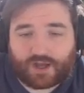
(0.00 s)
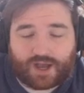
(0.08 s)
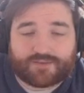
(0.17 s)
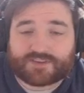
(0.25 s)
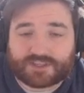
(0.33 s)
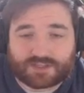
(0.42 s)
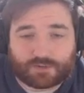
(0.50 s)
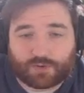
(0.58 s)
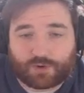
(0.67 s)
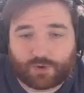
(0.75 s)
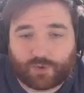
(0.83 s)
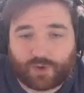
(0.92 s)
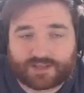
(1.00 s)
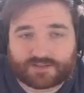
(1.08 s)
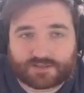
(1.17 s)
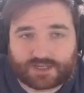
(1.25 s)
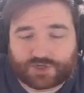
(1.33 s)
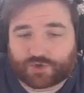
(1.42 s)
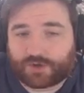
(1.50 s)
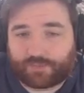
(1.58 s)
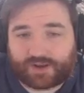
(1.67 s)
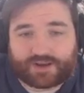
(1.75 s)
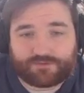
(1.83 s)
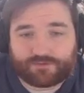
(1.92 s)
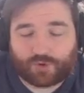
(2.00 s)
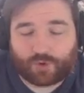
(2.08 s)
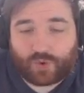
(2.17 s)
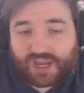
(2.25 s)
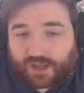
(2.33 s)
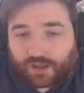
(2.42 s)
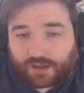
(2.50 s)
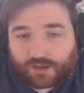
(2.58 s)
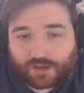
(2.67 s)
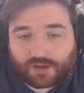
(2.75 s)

I've seen someone who has literally played for a week